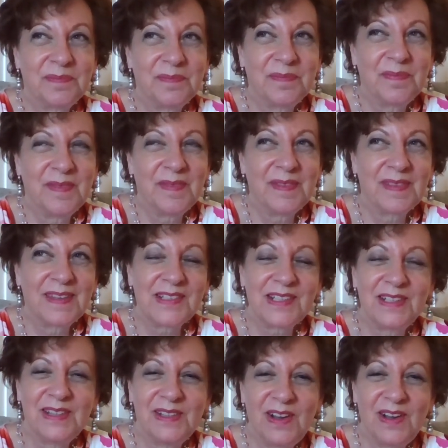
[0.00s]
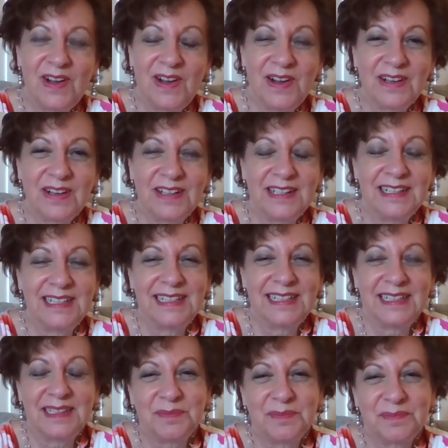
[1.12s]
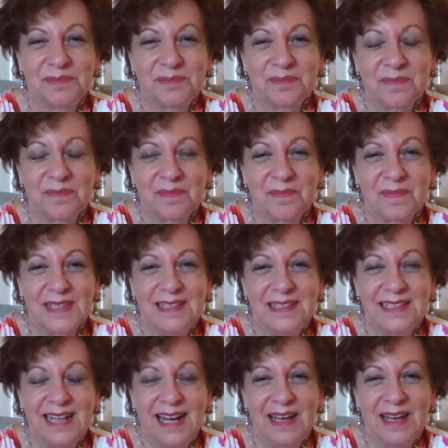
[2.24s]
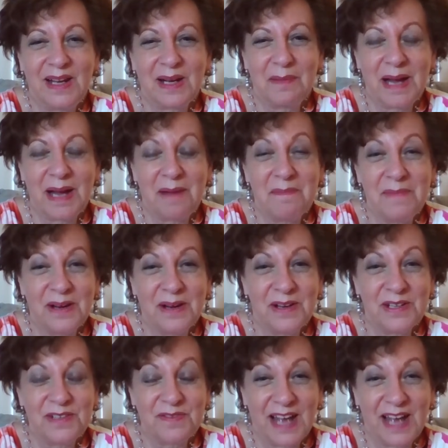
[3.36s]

There's a long dialogue about marriage